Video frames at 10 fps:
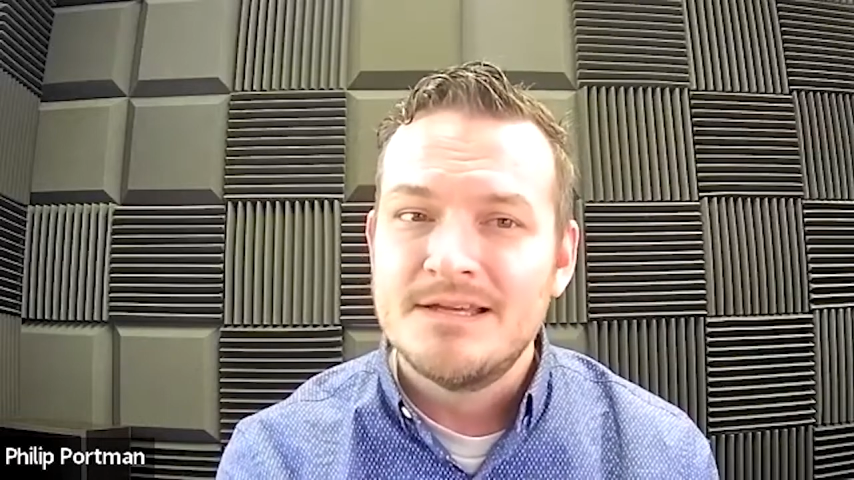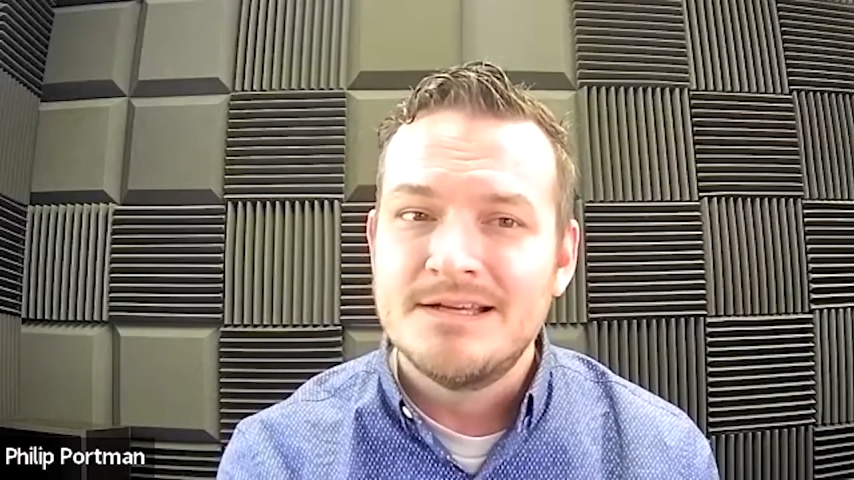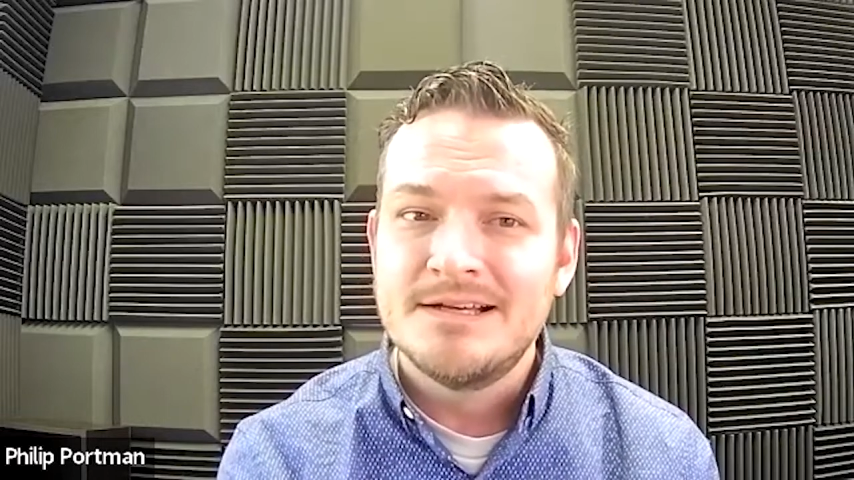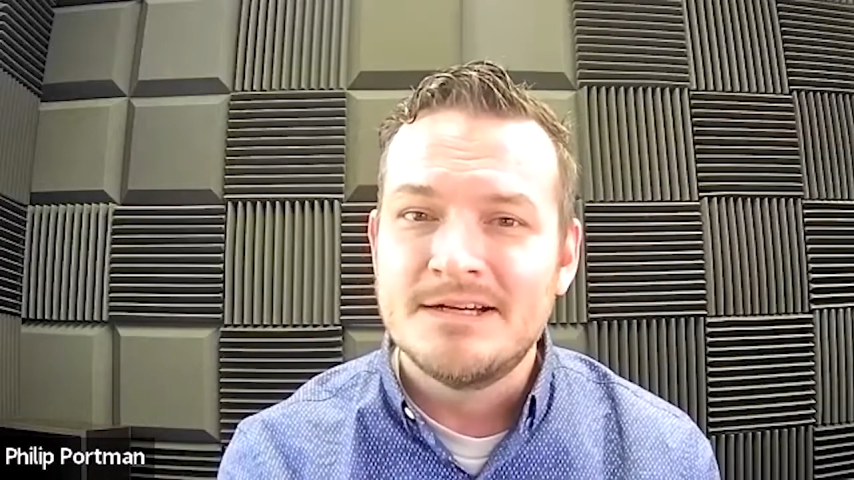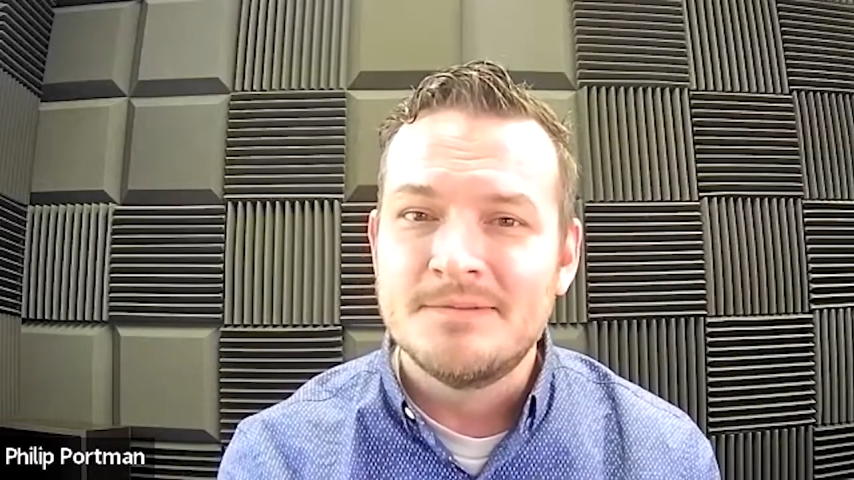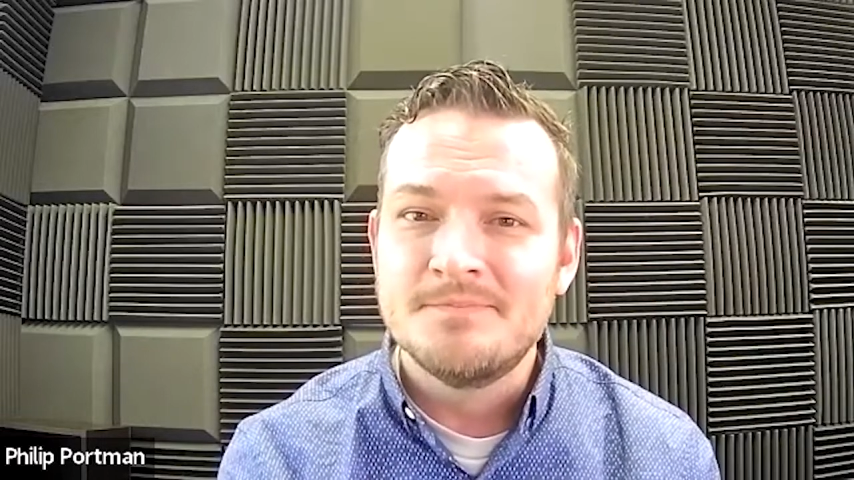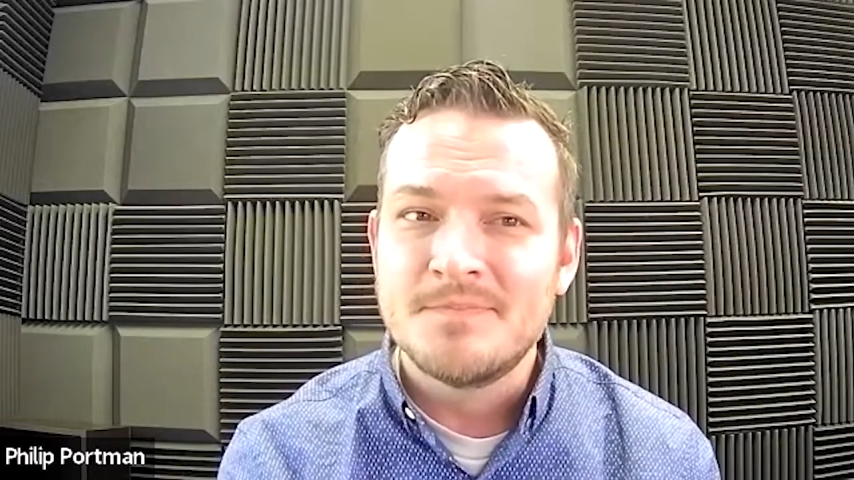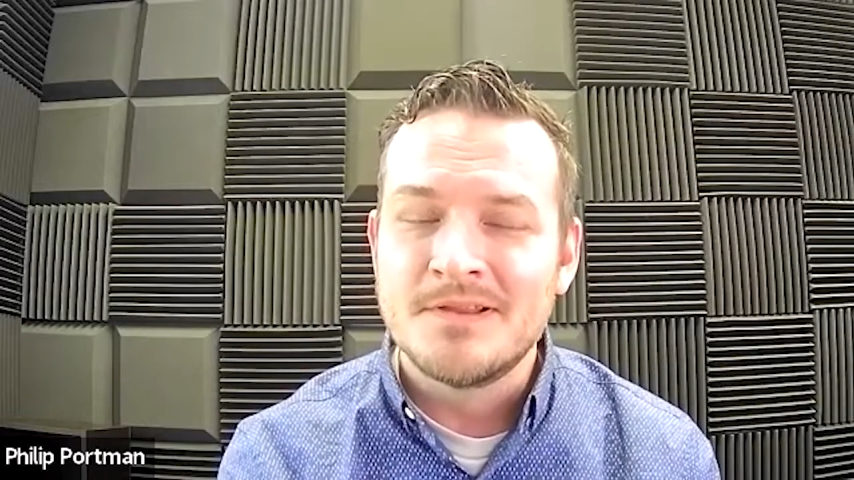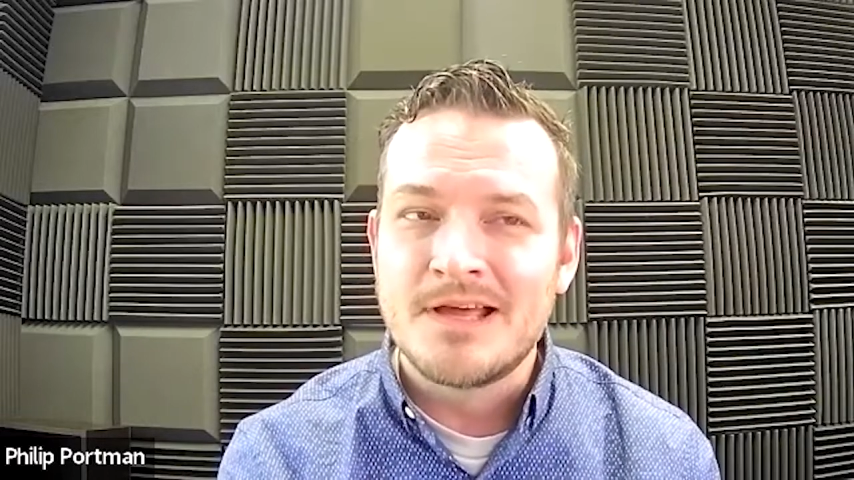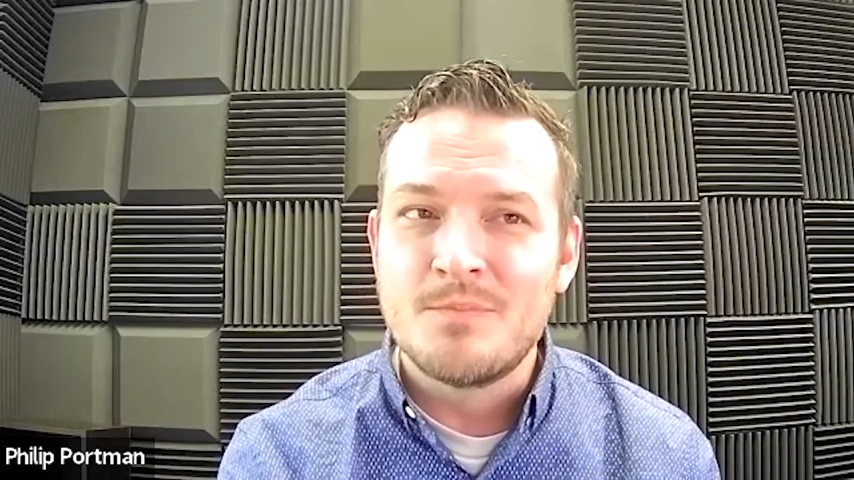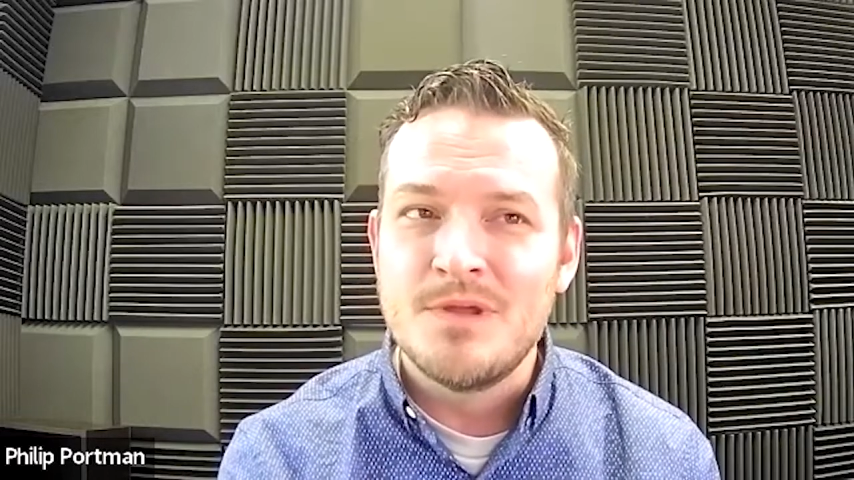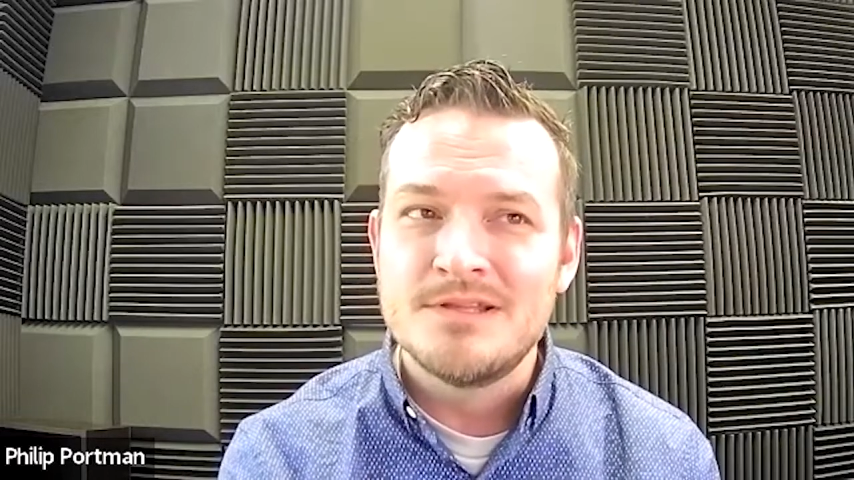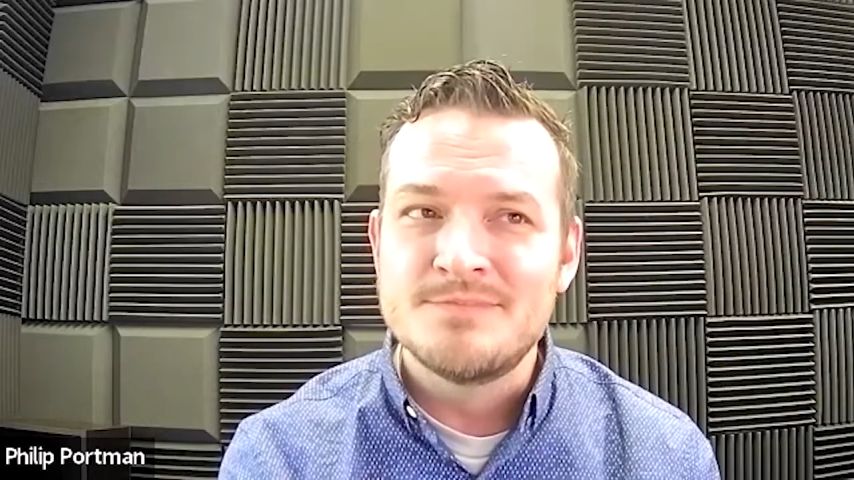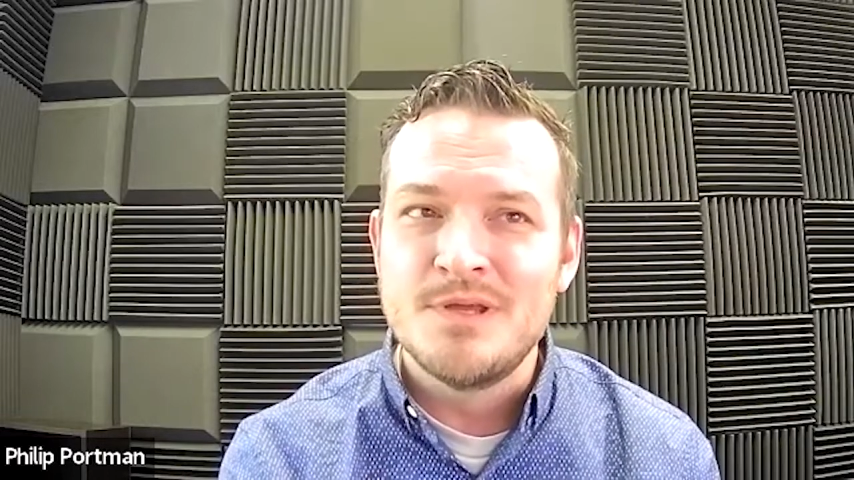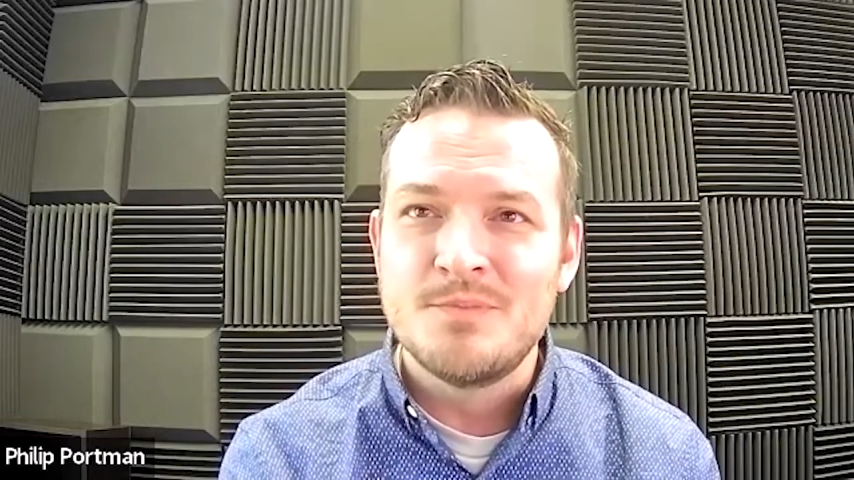A lot of
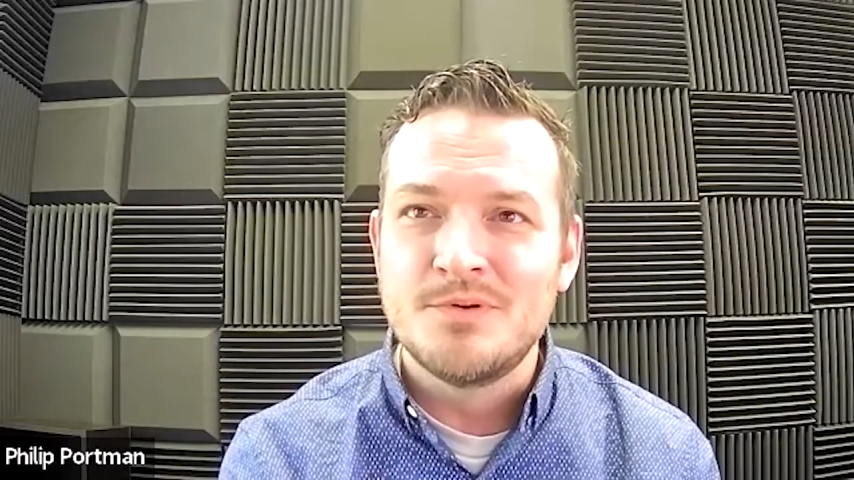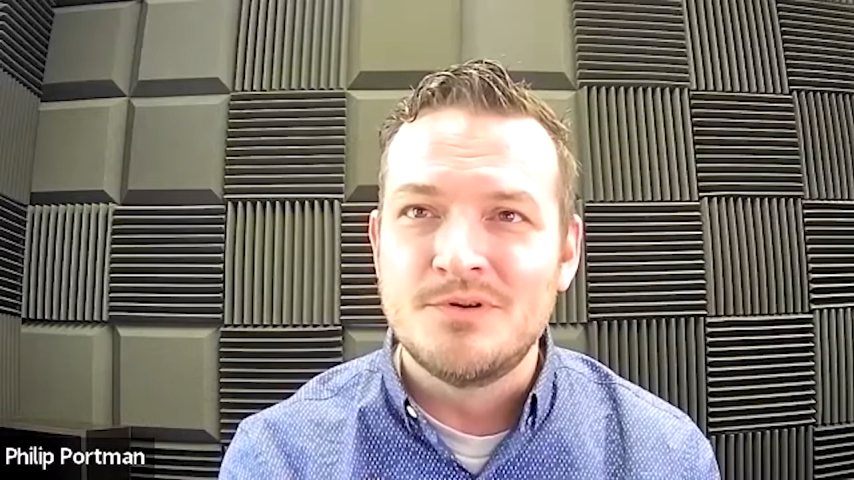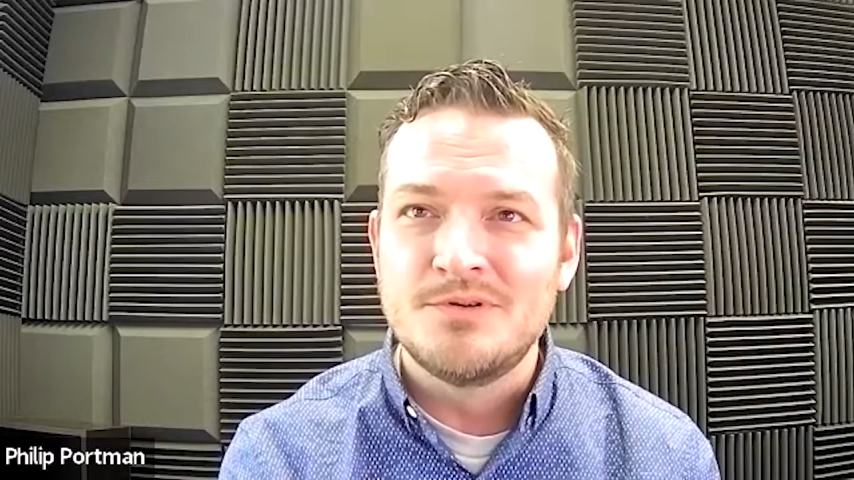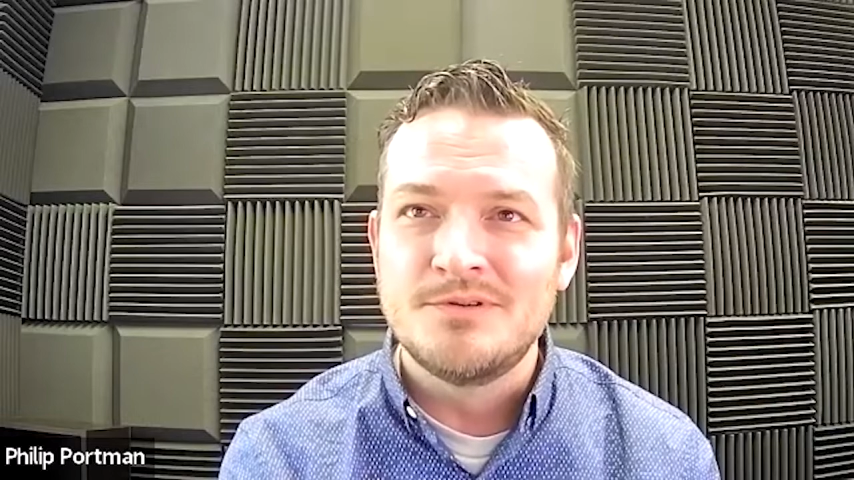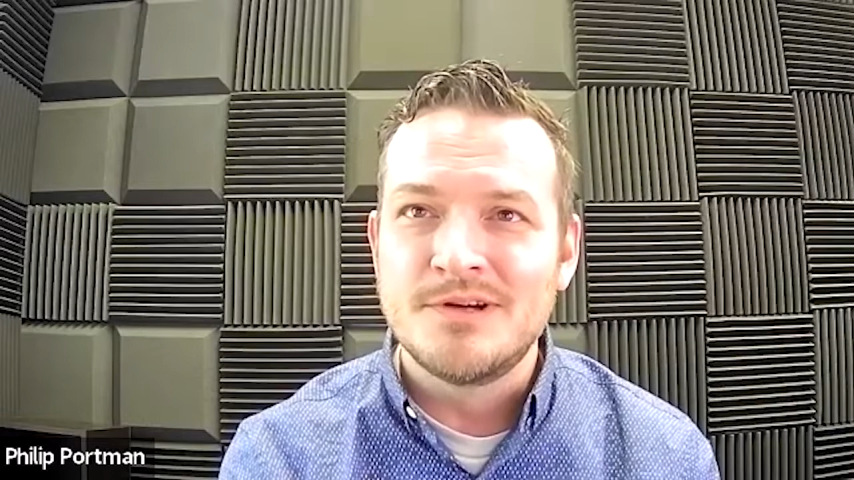people